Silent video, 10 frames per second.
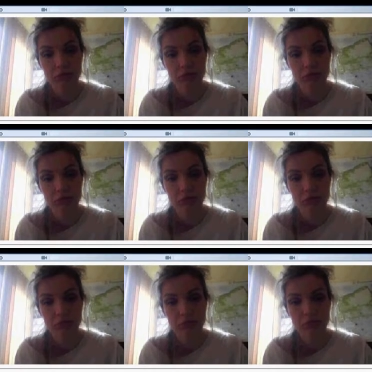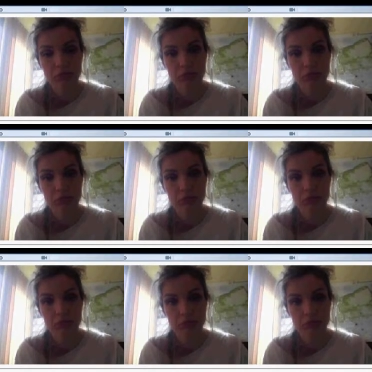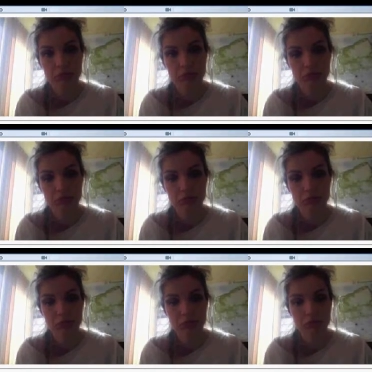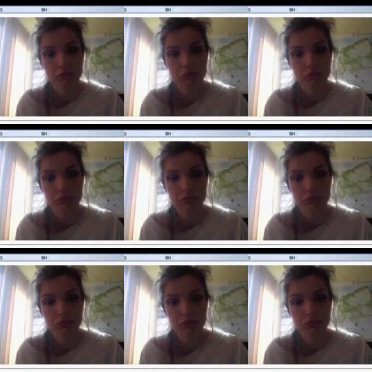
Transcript: No one is speaking in this clip.